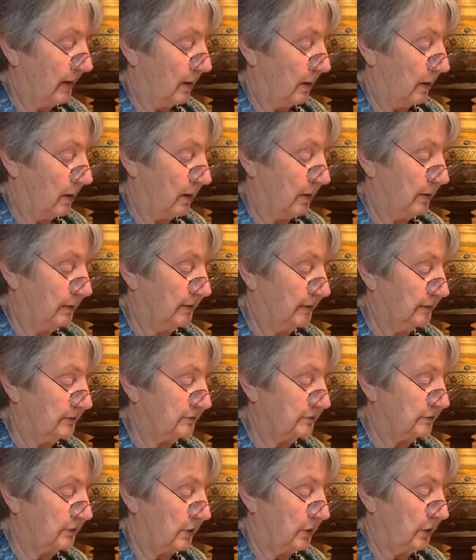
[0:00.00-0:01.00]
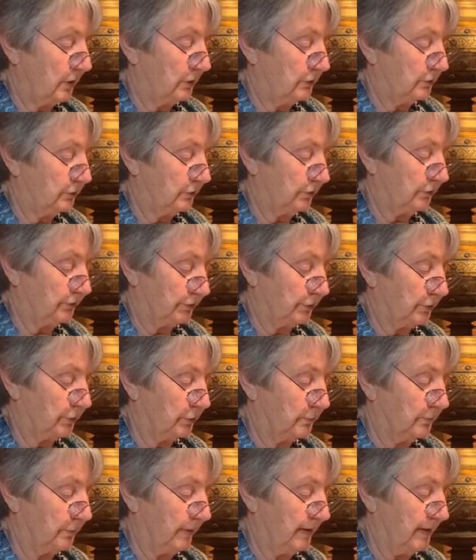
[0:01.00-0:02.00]
harnessed to
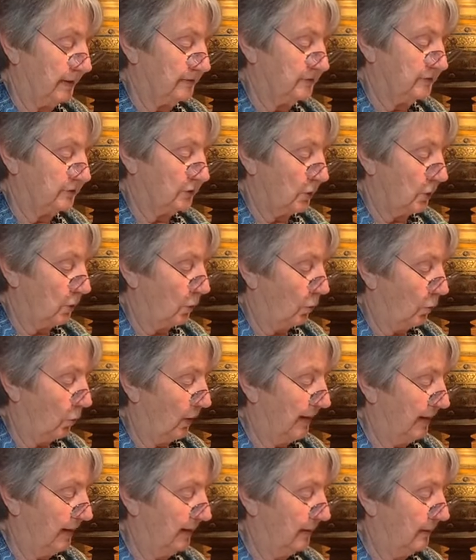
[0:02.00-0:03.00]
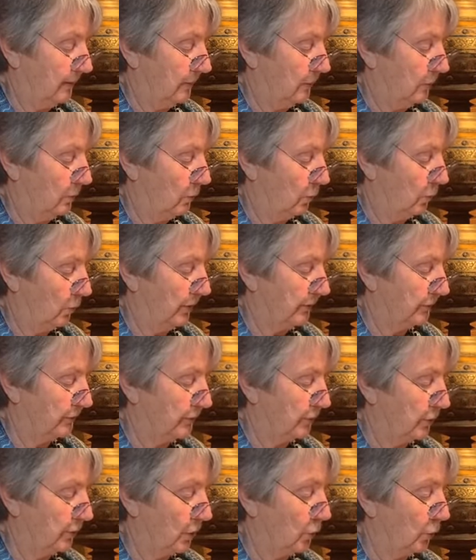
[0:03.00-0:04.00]
thoroughbreds, waiting
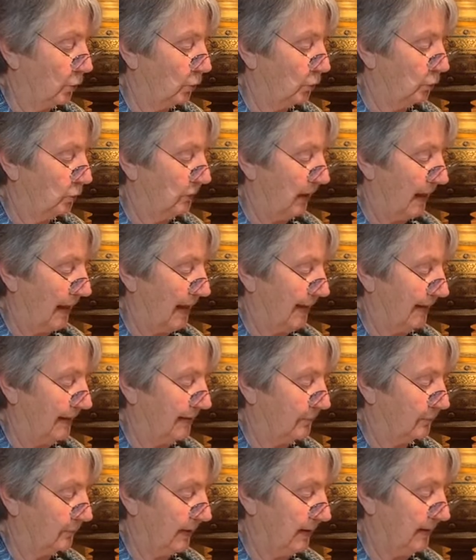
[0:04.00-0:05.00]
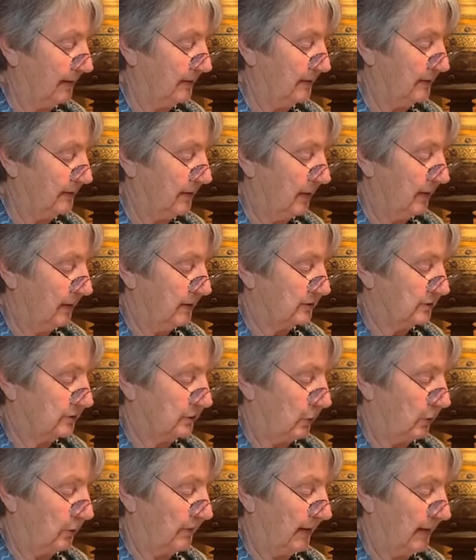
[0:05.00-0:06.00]
with goad lying ready,
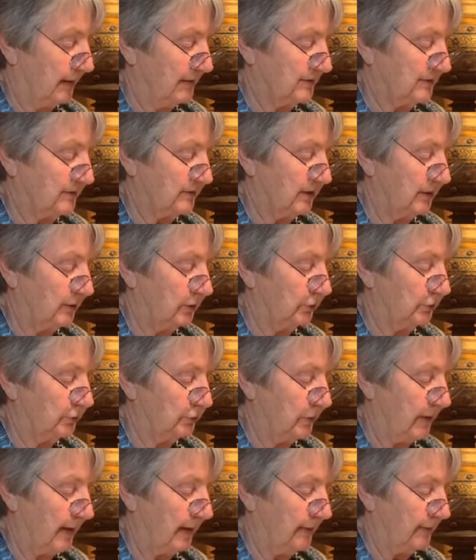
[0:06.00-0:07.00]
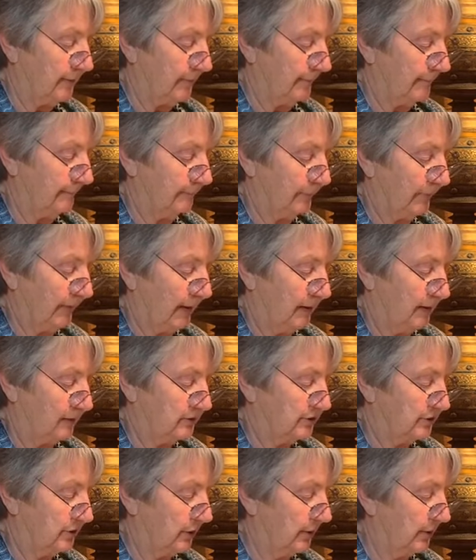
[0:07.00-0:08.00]
so that a skilled trainer, a
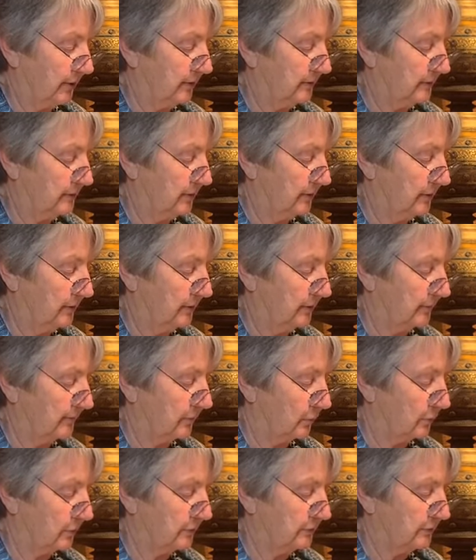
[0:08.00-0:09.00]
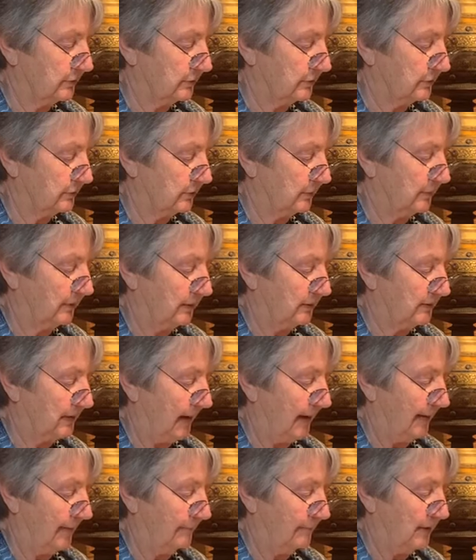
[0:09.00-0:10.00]
charioteer of horses to be
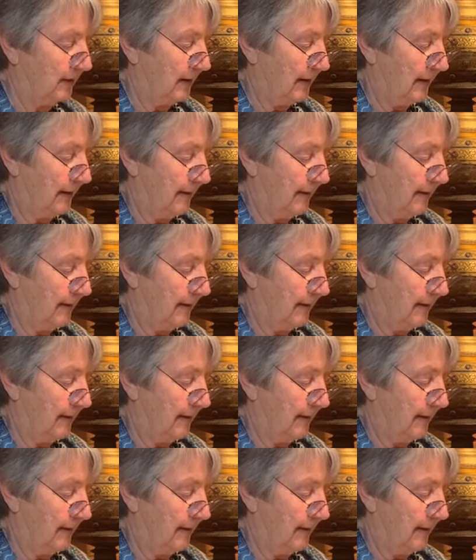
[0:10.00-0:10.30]
tamed,